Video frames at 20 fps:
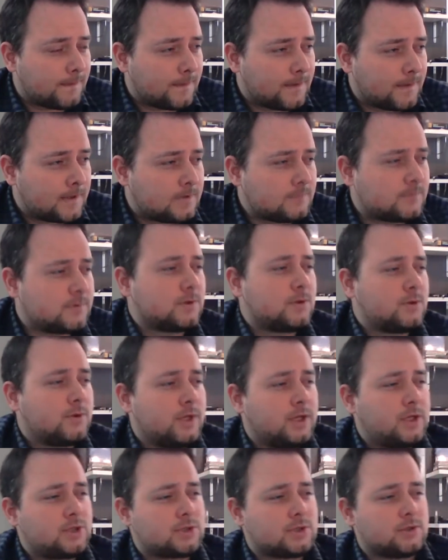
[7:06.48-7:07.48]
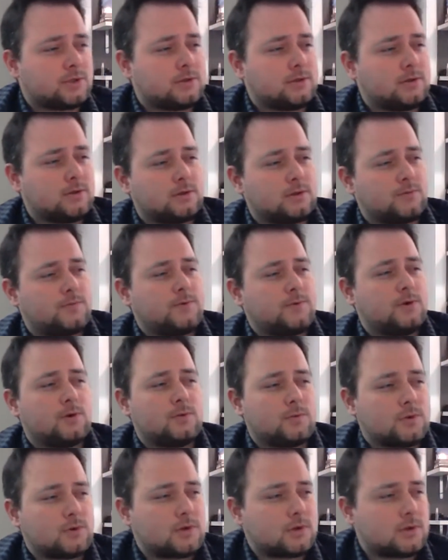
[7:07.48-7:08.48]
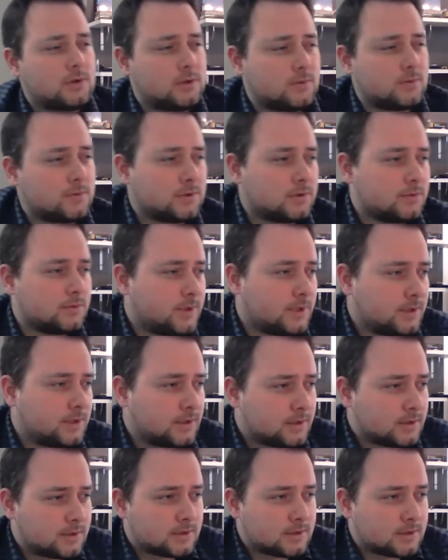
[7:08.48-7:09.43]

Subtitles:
the evaluation of your work will be